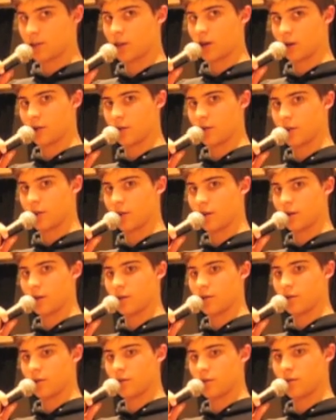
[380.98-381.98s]
talk, you can
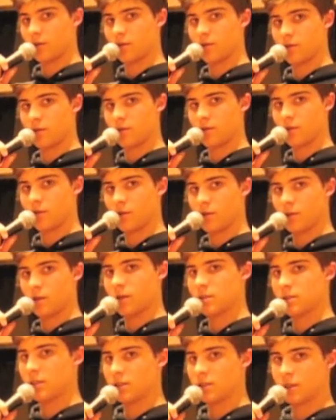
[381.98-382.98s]
hear it.
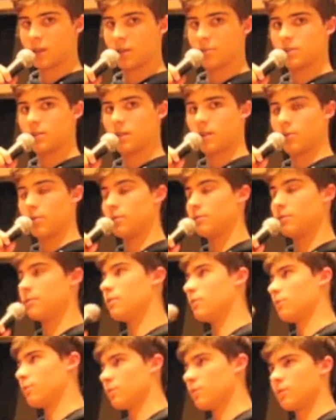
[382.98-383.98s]
Sounds like I'm standing.
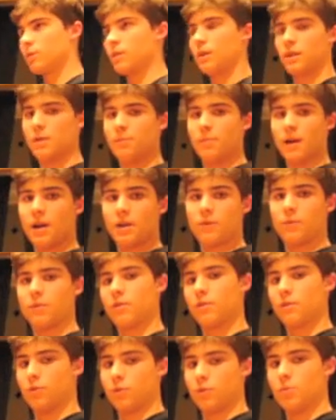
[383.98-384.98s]
Well,
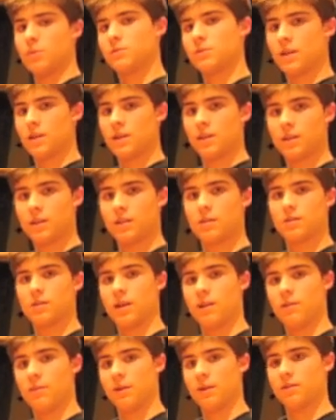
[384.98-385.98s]
combined with the room I'm standing
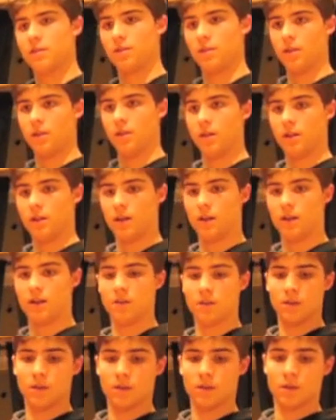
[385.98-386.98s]
in, kind of makes it a little
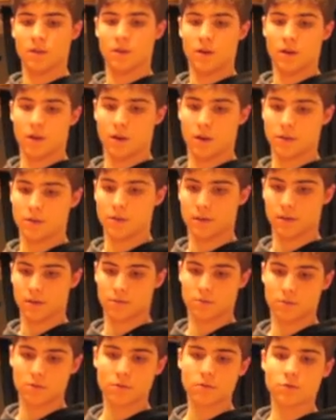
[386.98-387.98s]
hard
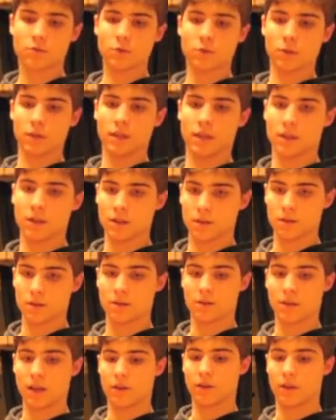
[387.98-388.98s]
to truly get
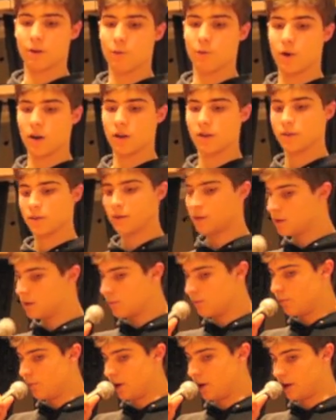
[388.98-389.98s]
the sound I want.
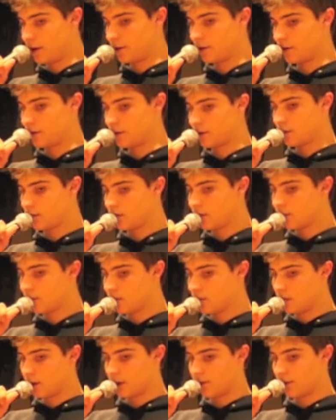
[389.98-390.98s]
But
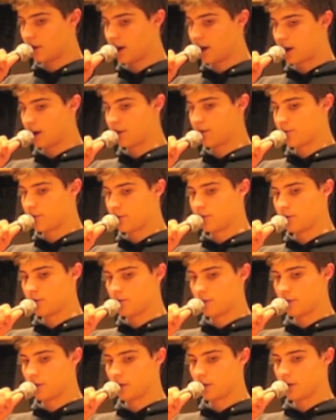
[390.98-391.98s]
if I have,
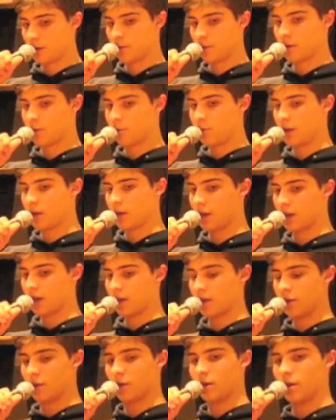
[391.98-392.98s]
you can hear me
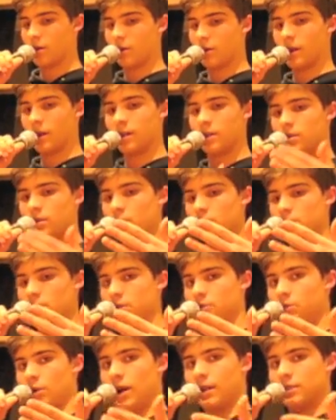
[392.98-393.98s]
speaking, and you can hear that
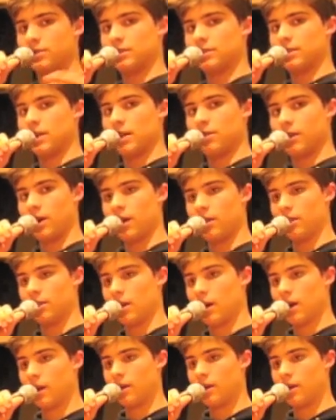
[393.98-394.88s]
it drags the sound out a